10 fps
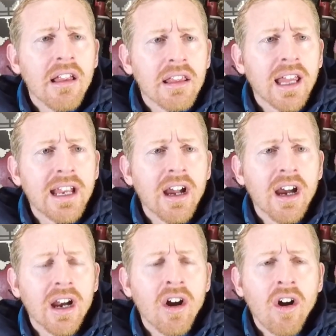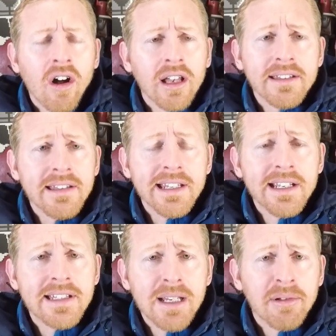Carl at the dinner
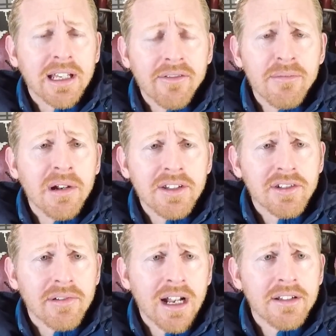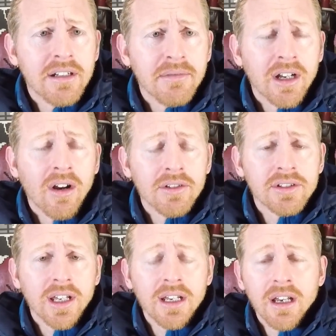table, like everybody surrounding him, and Carl's
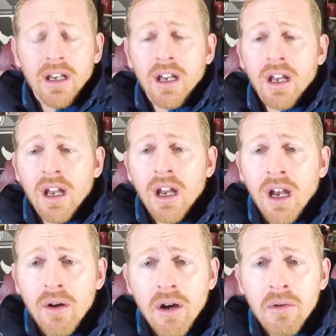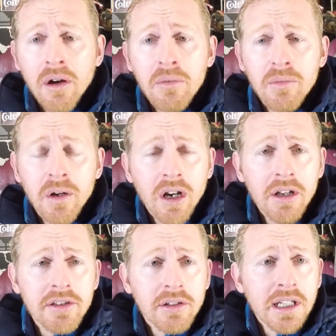like, well, we're
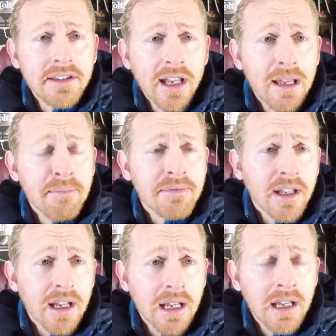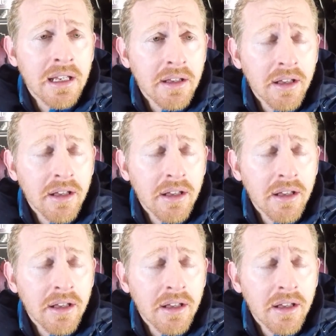going to attempt the